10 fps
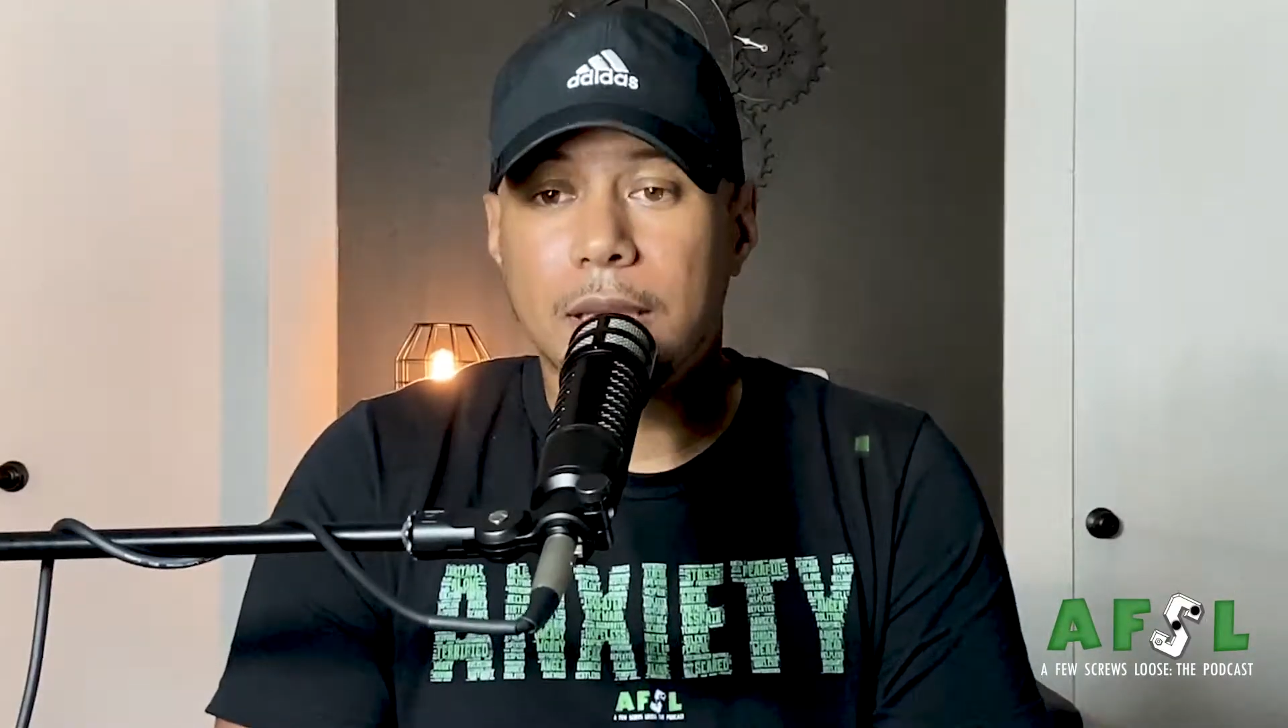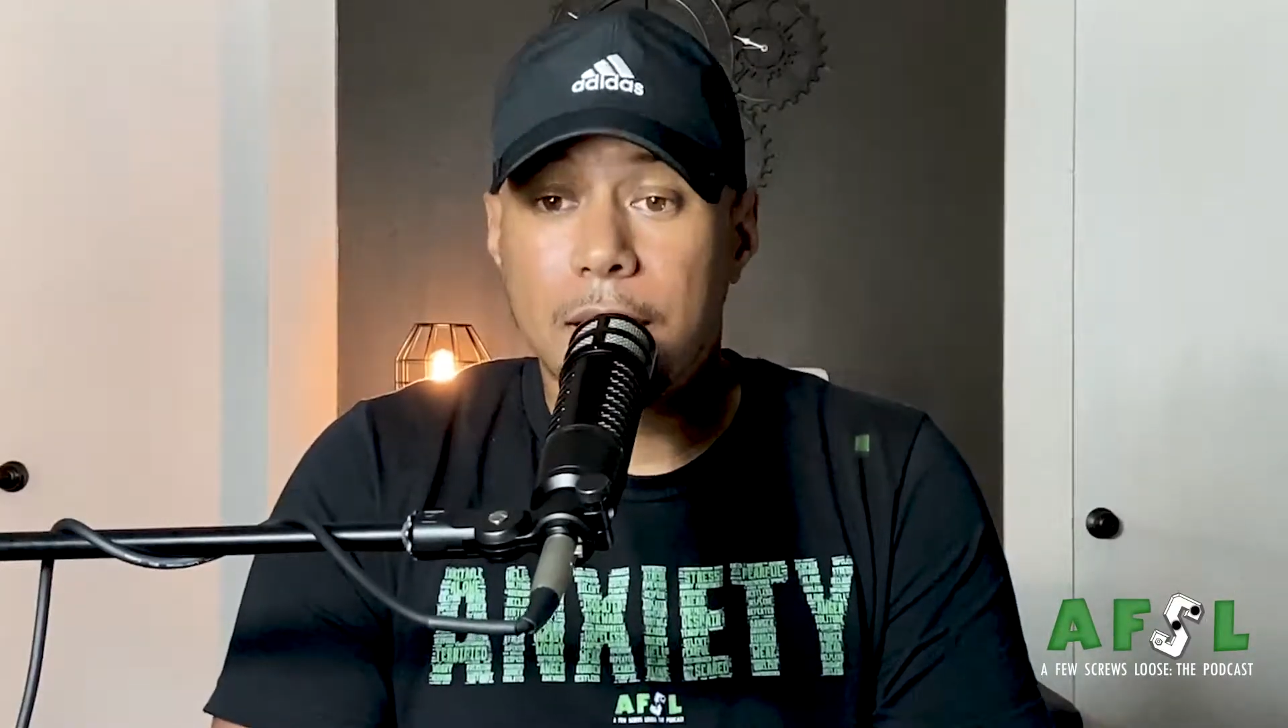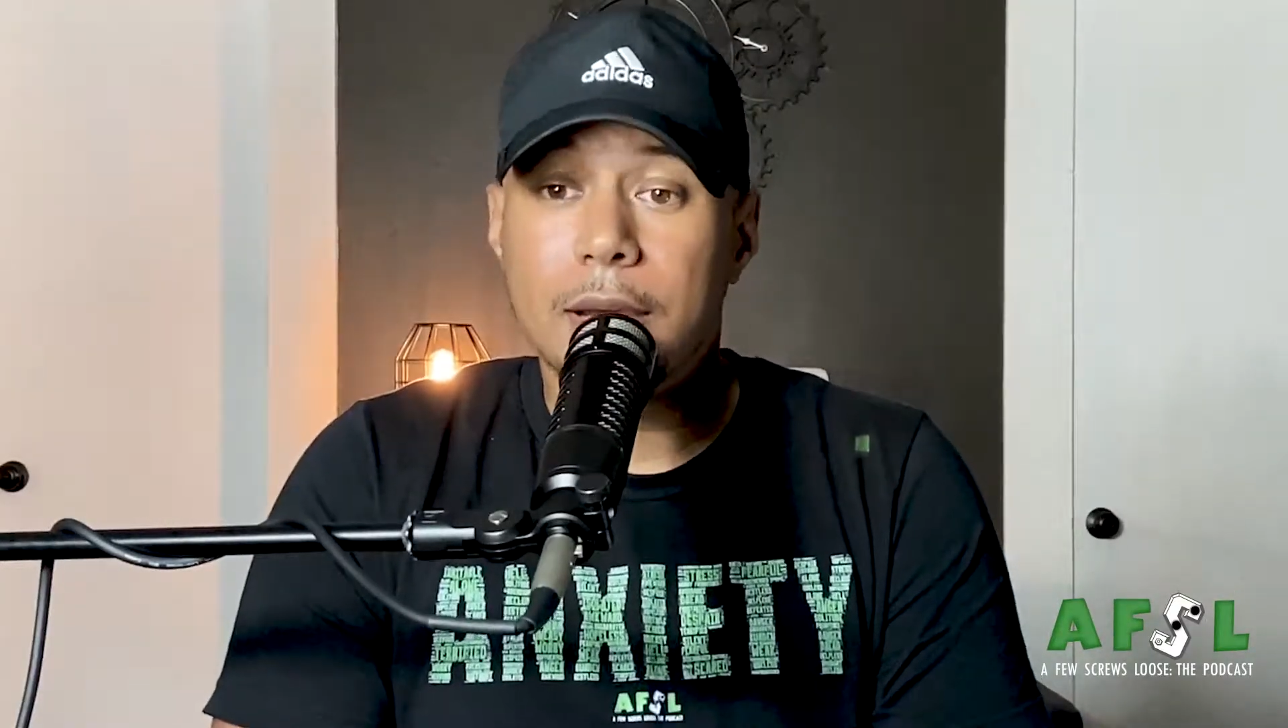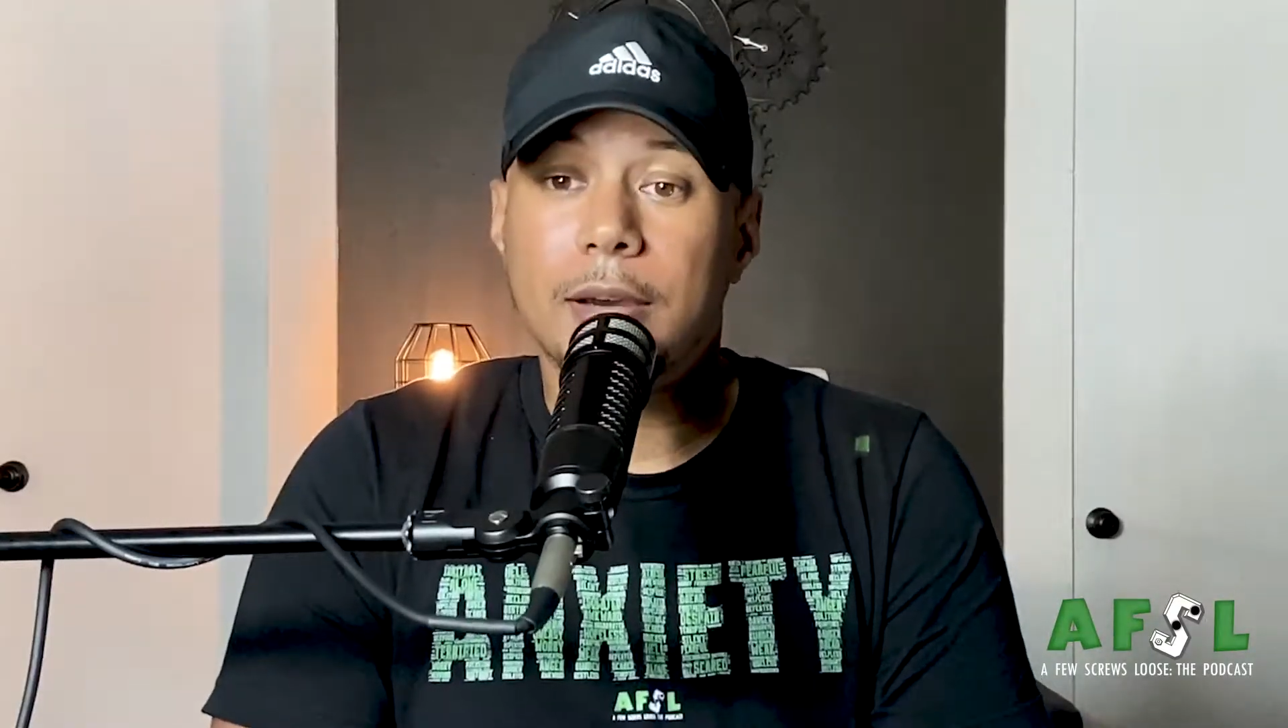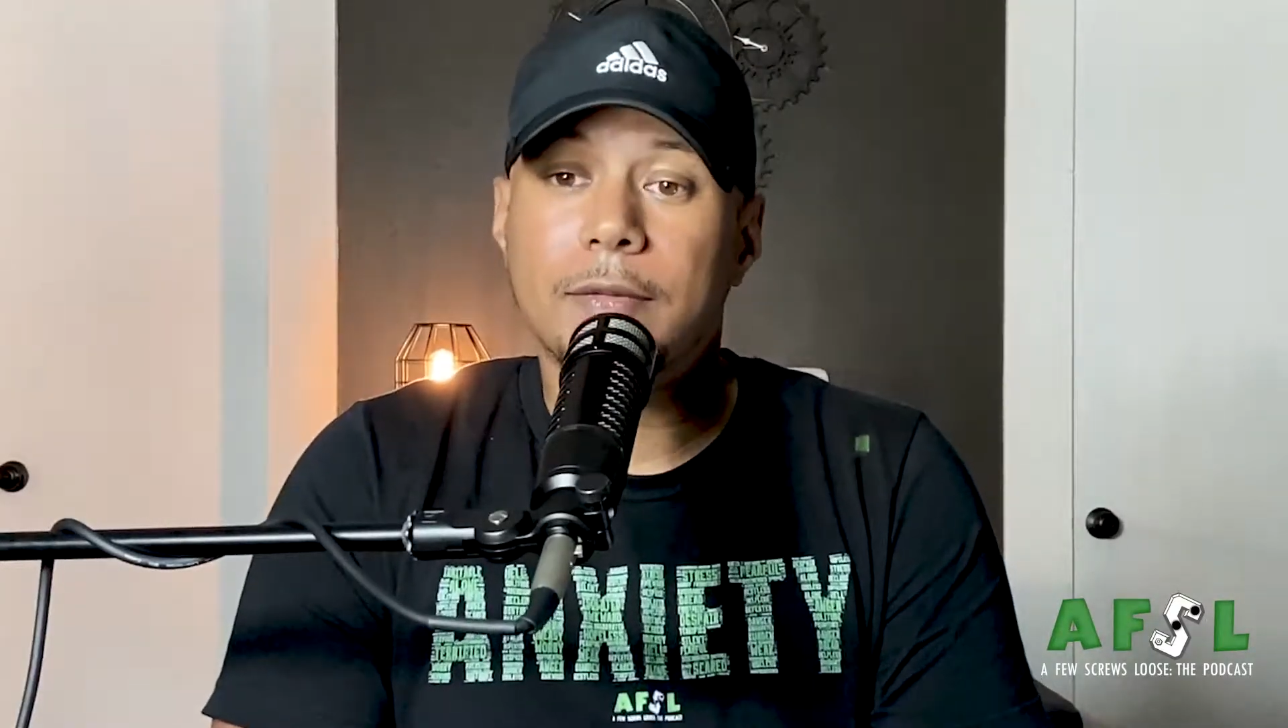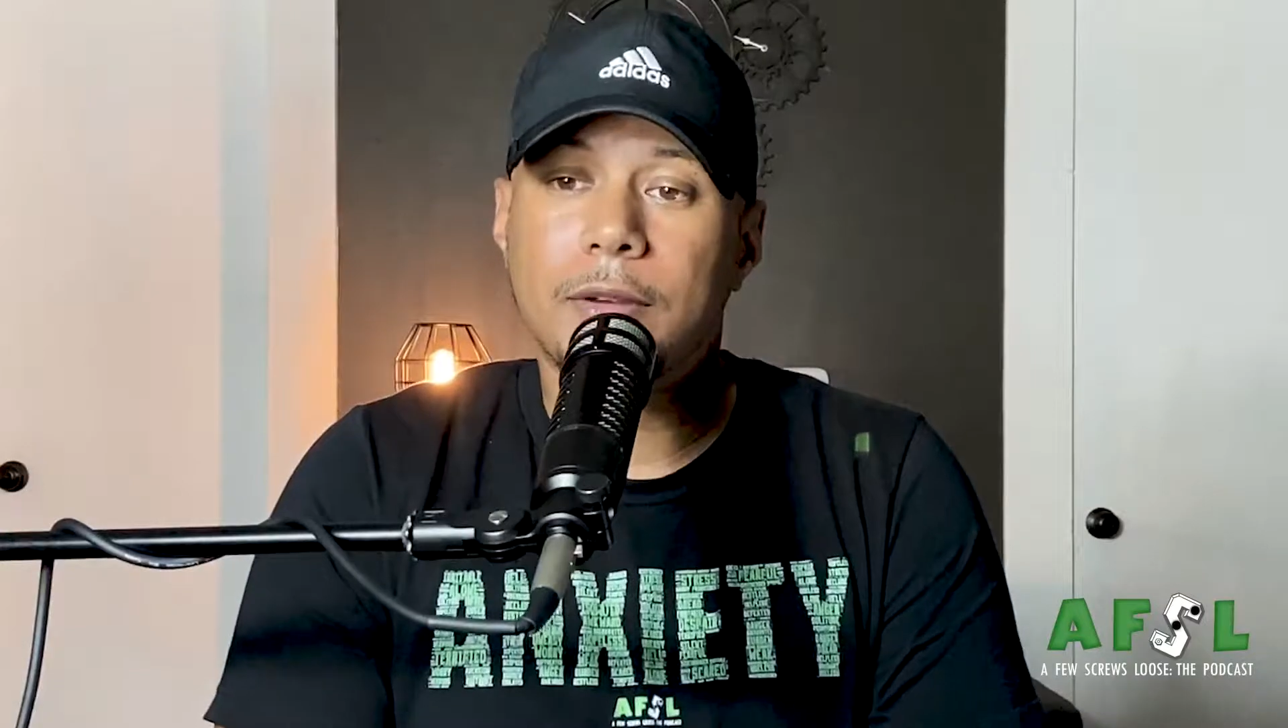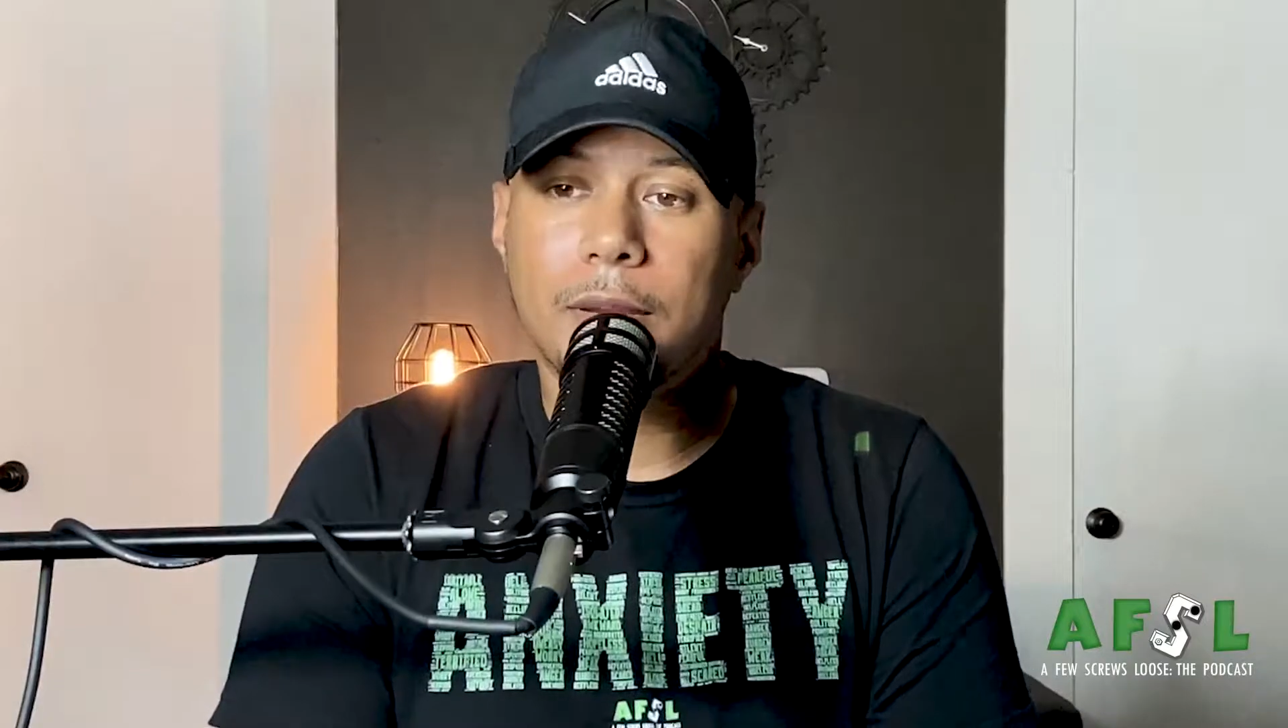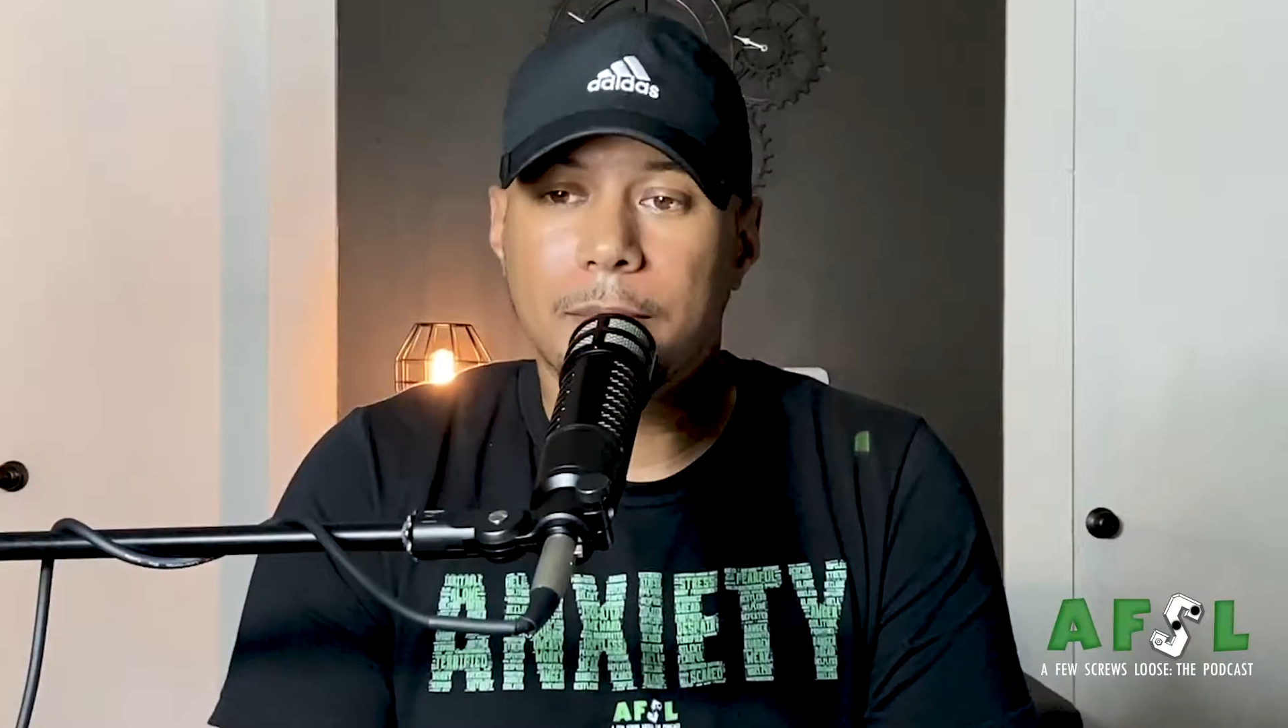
of